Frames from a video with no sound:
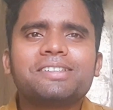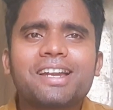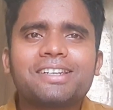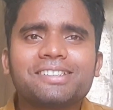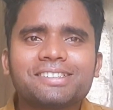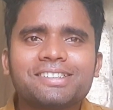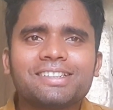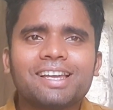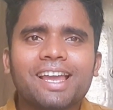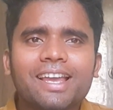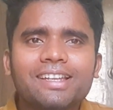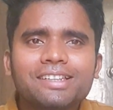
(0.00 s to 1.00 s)
that is
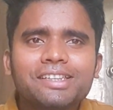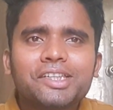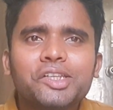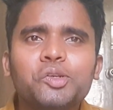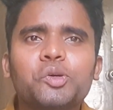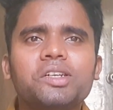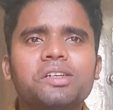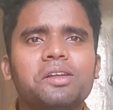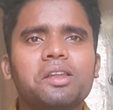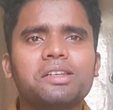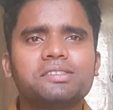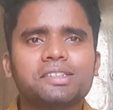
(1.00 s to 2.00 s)
in theory
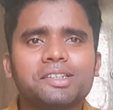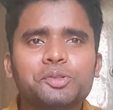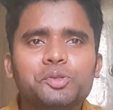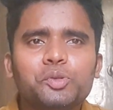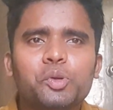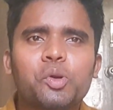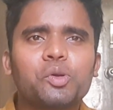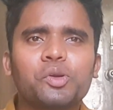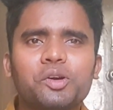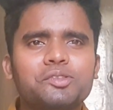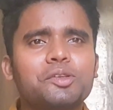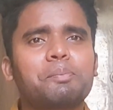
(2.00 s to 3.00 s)
knowledge. You don't
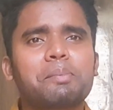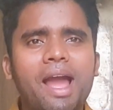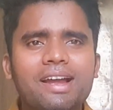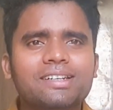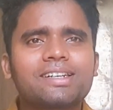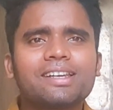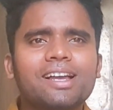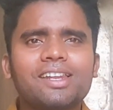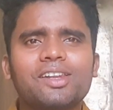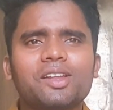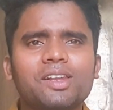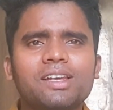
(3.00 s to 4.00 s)
know the practical
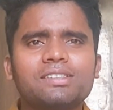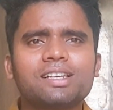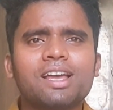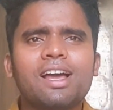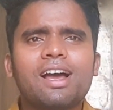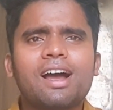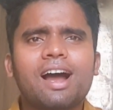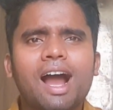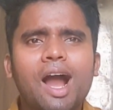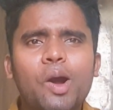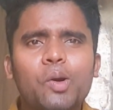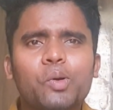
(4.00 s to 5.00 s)
knowledge,
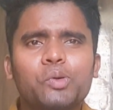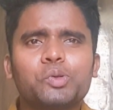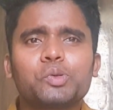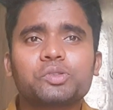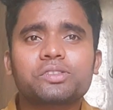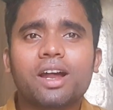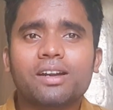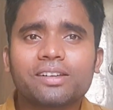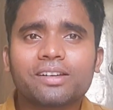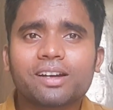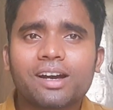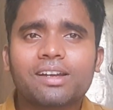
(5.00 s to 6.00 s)
how to start
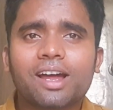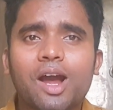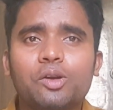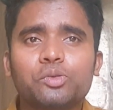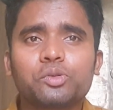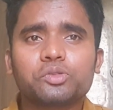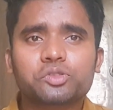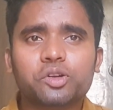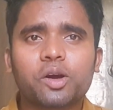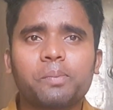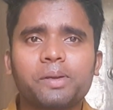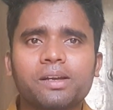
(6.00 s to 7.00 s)
a car, how to
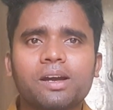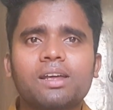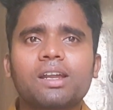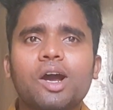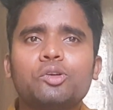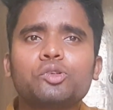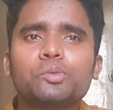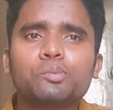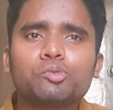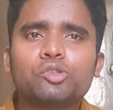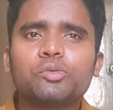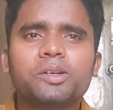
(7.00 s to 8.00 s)
stop a car, how to
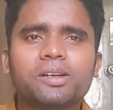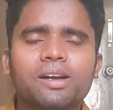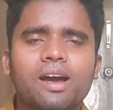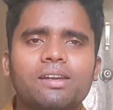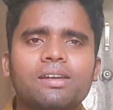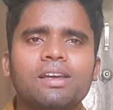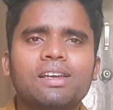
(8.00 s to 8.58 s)
move a car.